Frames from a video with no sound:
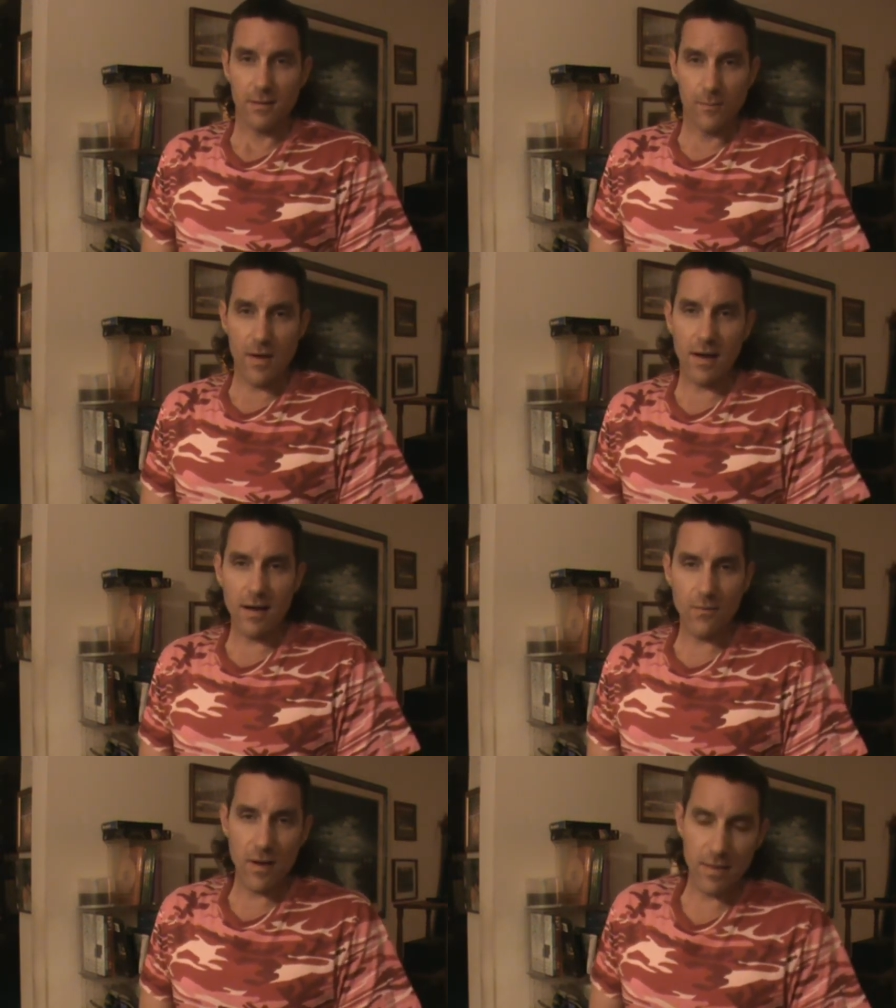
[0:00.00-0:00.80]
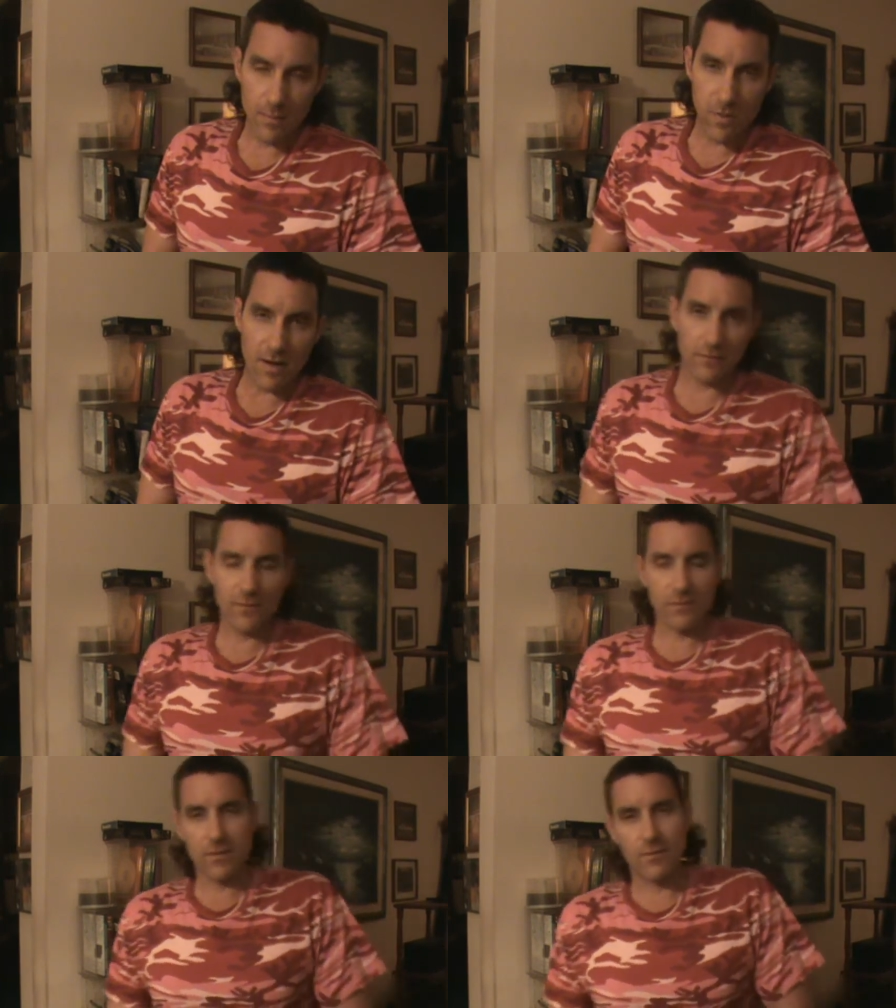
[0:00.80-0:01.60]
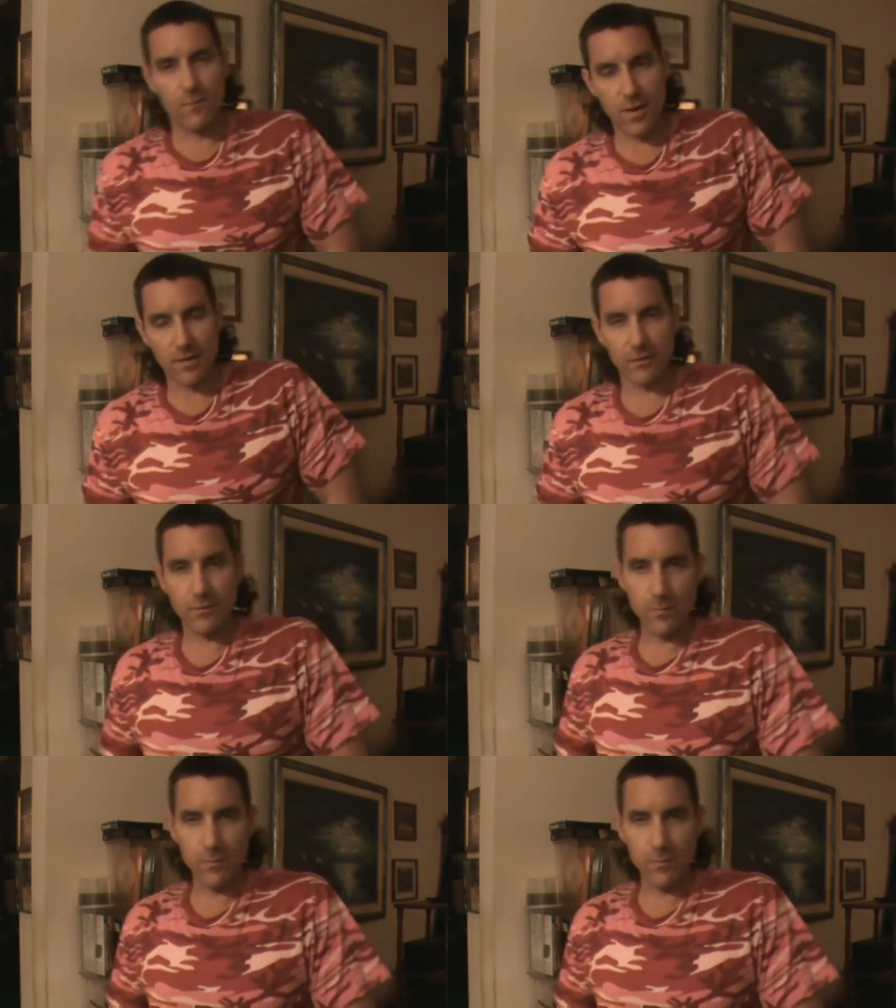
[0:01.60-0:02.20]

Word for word: But anyway, the bus was bus